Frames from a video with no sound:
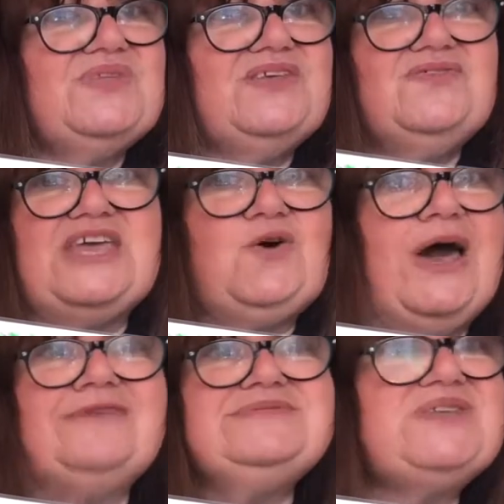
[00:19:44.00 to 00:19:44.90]
they got
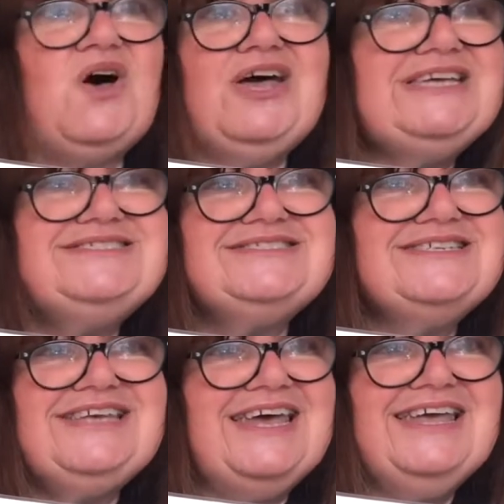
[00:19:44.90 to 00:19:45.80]
outside,
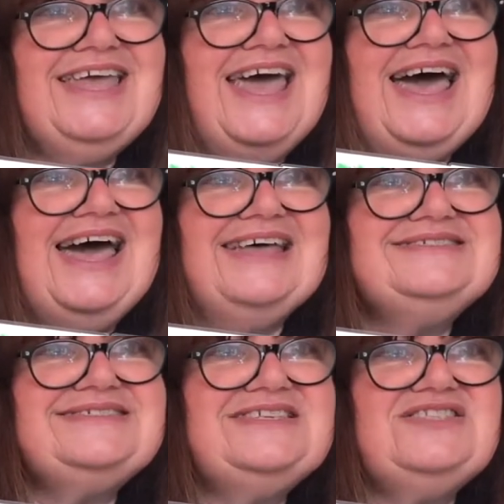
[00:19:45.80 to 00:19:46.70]
yeah, and
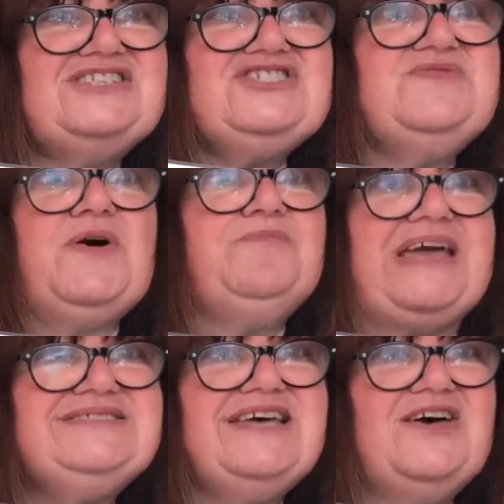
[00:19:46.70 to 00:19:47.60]
they just felt
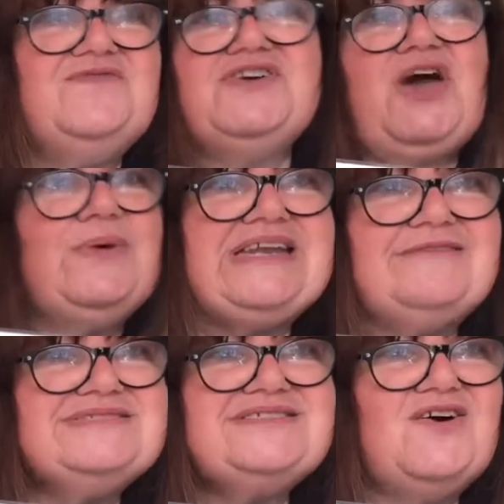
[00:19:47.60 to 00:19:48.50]
better for going
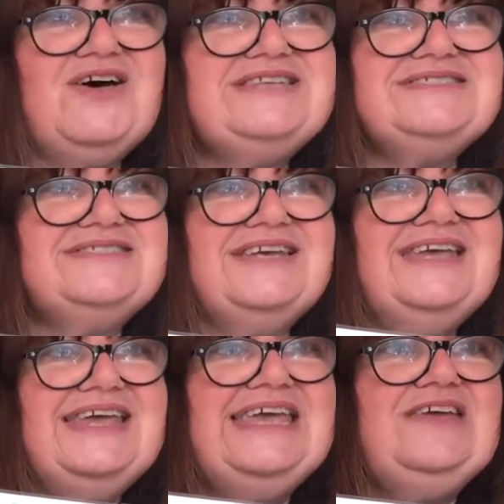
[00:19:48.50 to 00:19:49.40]
outside. And
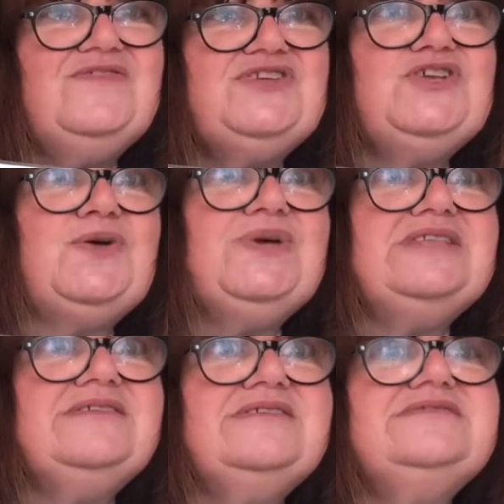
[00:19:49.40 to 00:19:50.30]
even, you know,
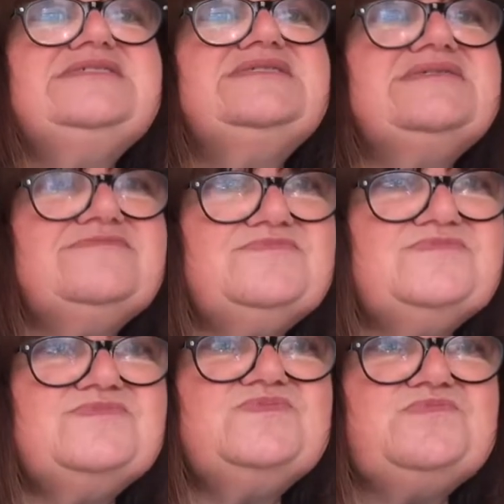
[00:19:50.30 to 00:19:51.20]
in this
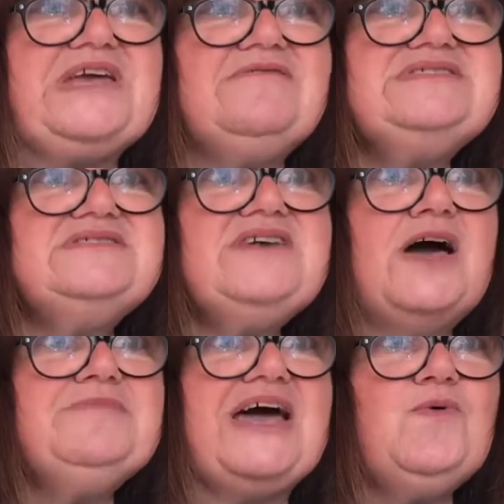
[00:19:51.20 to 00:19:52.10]
period in
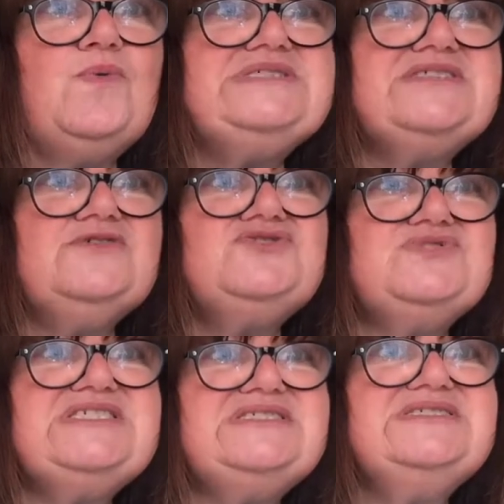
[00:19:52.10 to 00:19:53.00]
time now where we're social
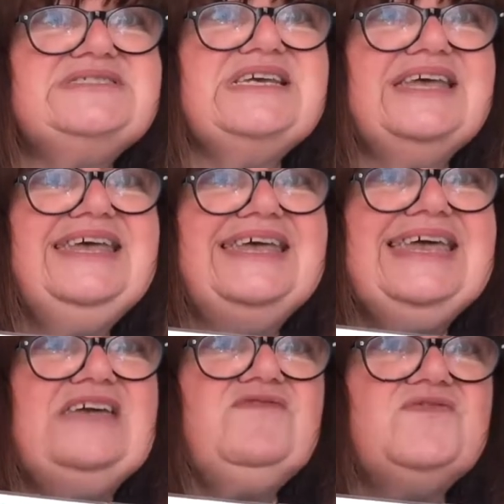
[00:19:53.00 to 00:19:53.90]
distancing,
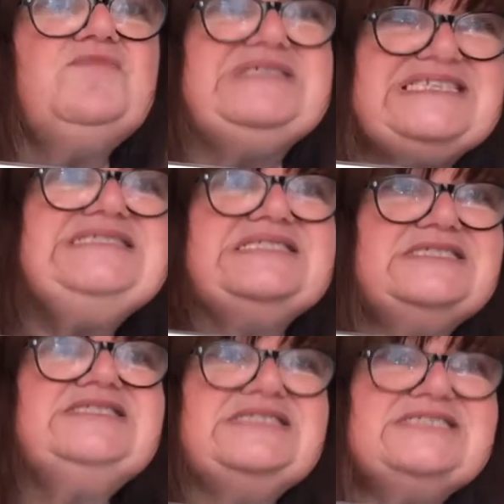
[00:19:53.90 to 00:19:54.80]
even from a
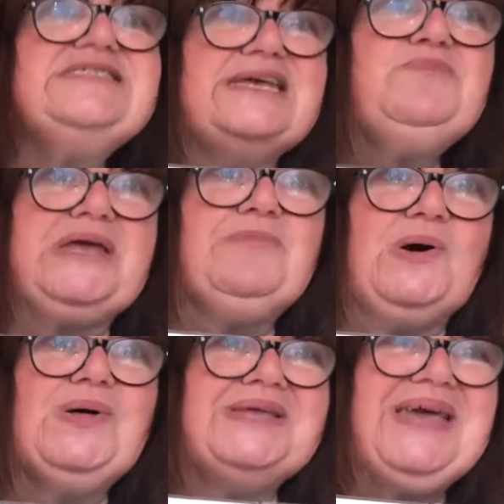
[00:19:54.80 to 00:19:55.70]
distance to see
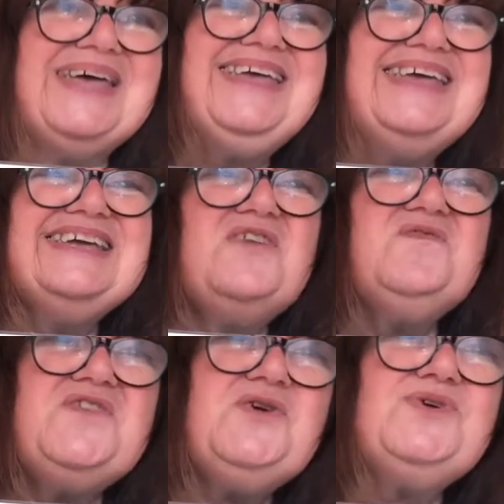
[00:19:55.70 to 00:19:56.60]
people, yeah, can
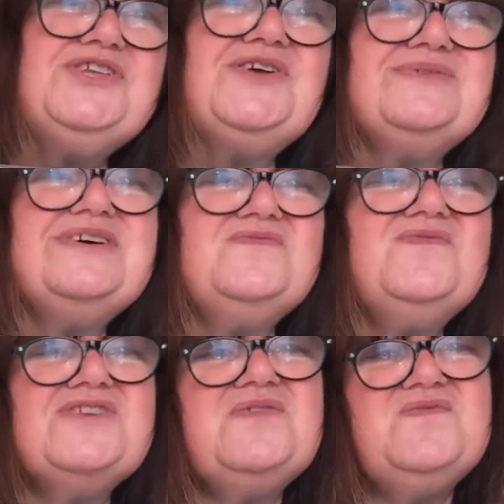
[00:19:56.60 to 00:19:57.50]
feel, you know,
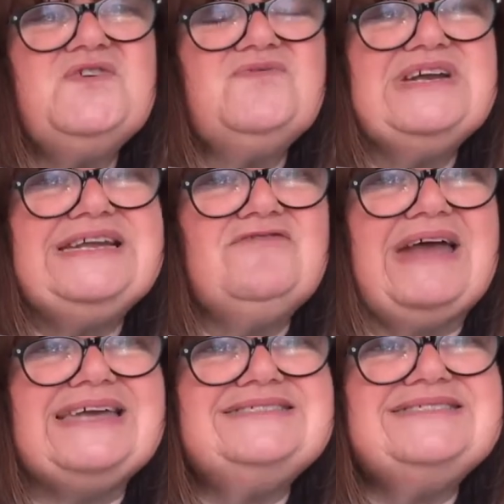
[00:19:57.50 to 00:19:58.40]
can feel really
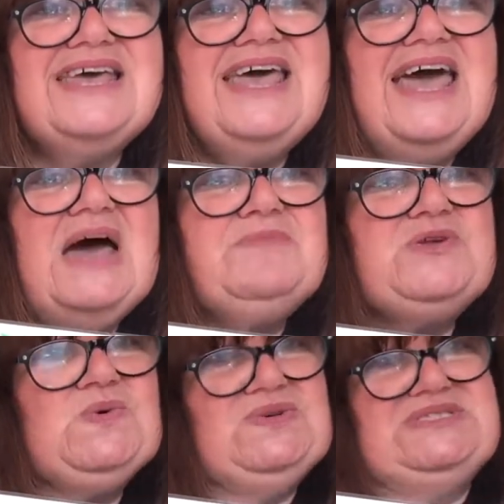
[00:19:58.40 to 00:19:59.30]
great. But
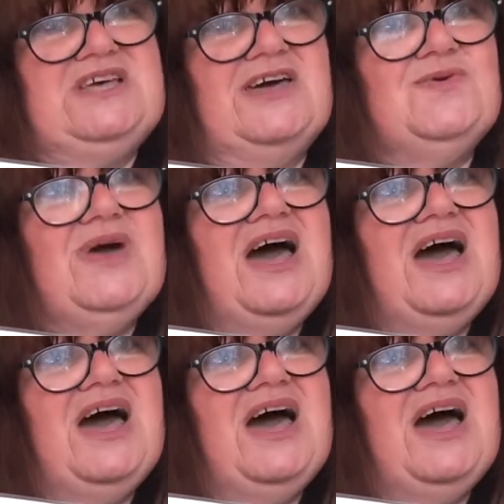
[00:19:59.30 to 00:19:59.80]
also